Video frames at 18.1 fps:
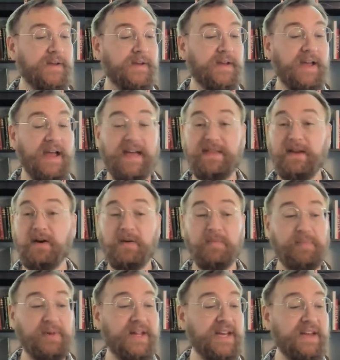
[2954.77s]
And there
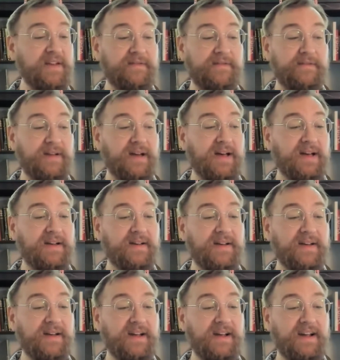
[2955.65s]
are plenty of,
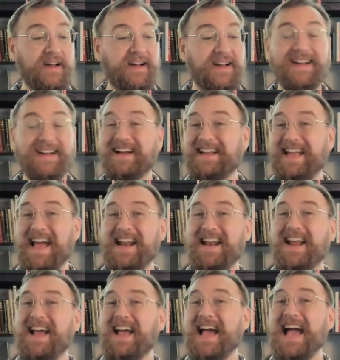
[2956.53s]
again,